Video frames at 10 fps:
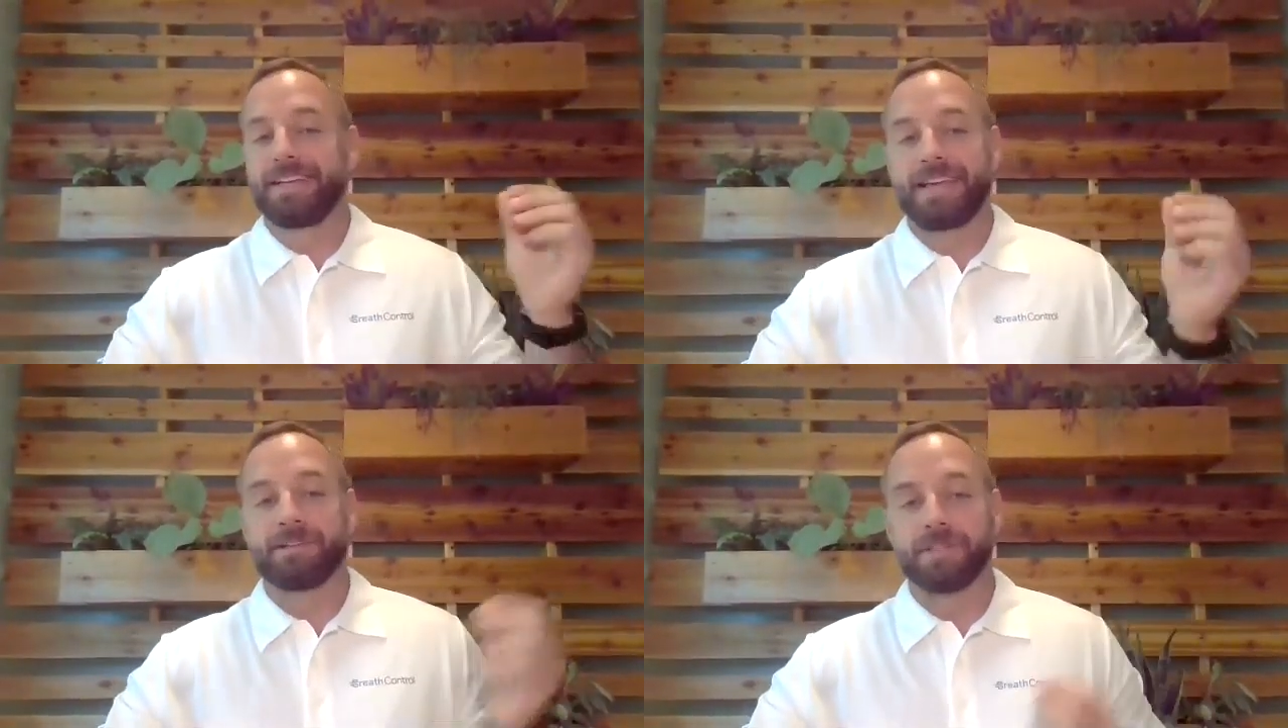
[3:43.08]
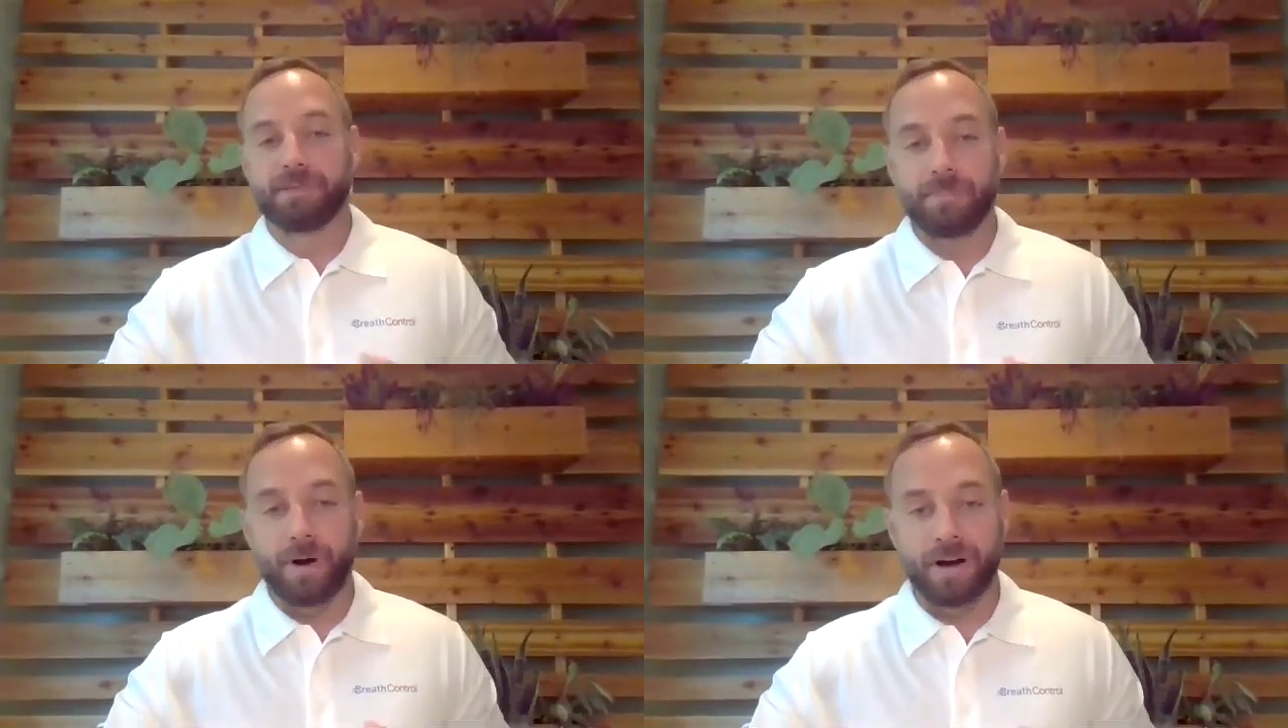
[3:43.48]
In
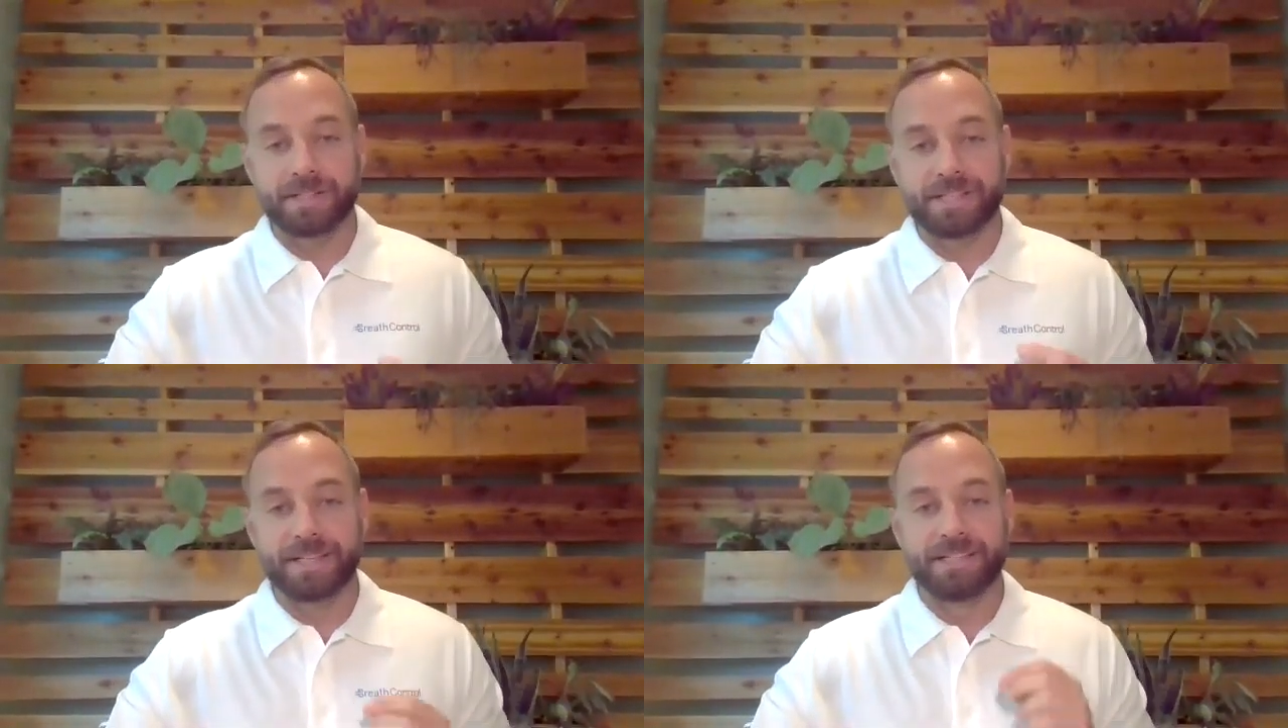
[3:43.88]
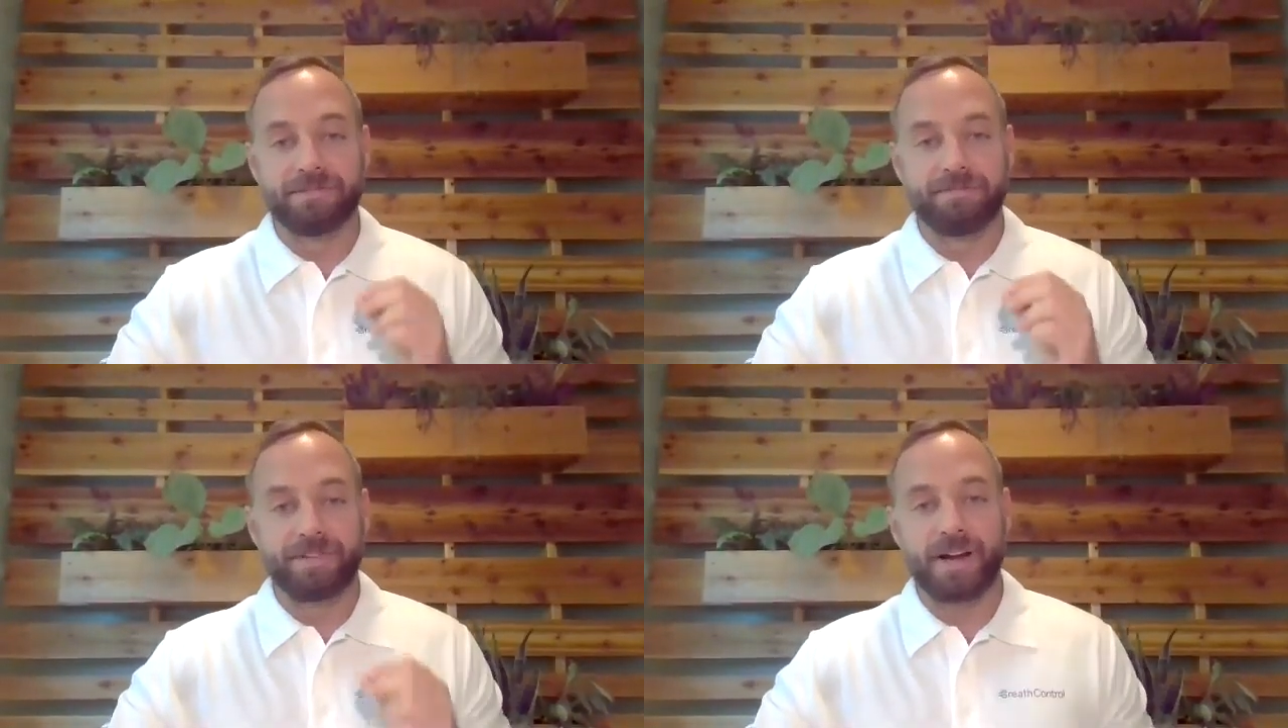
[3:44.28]
response, it is
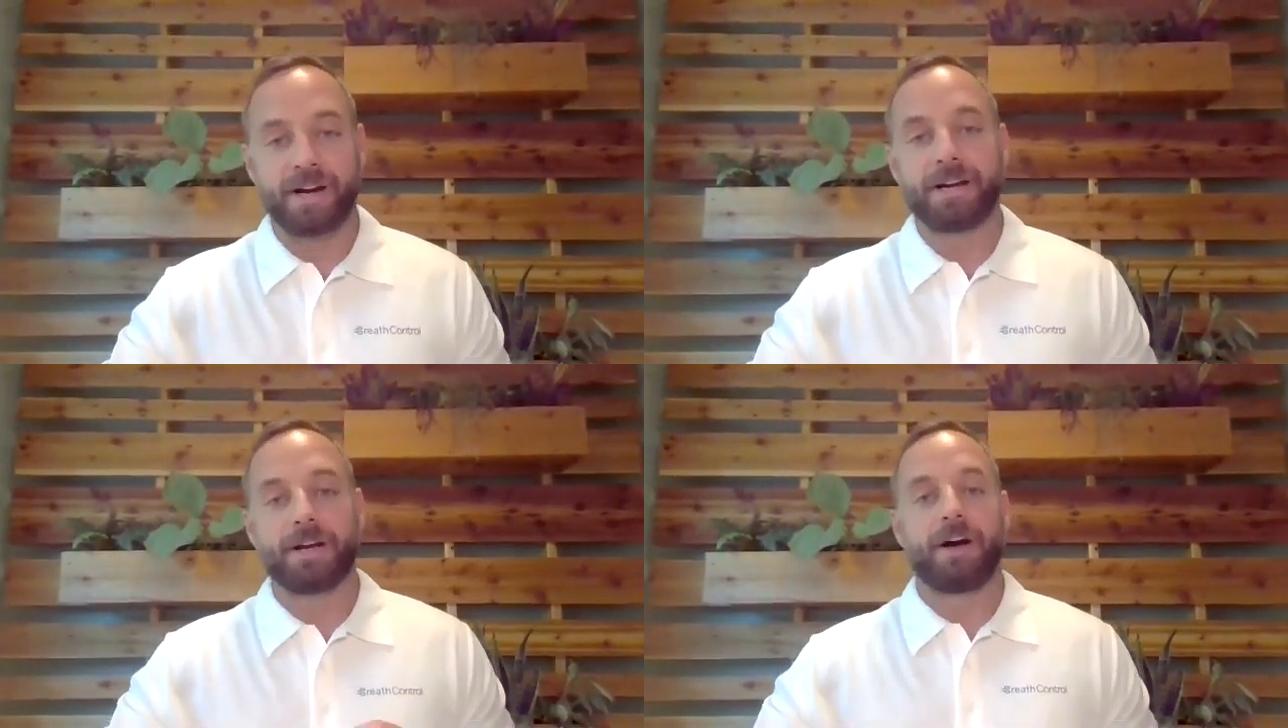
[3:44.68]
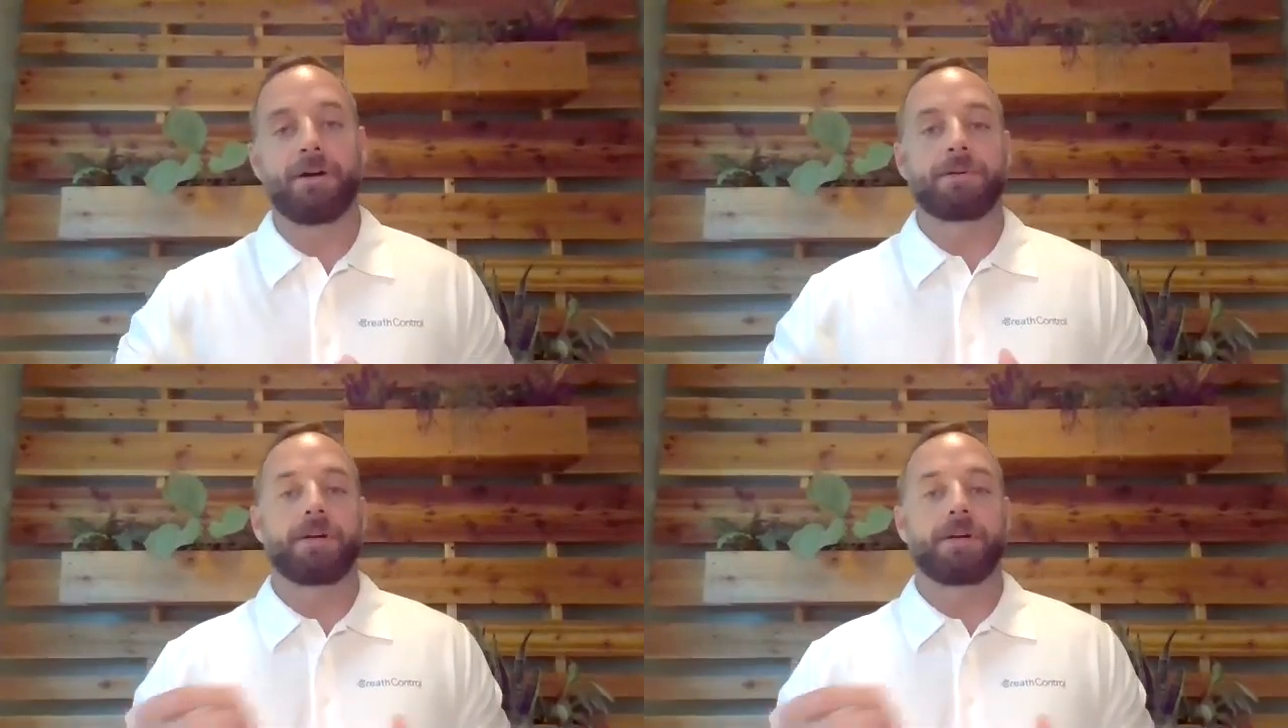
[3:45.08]
a very common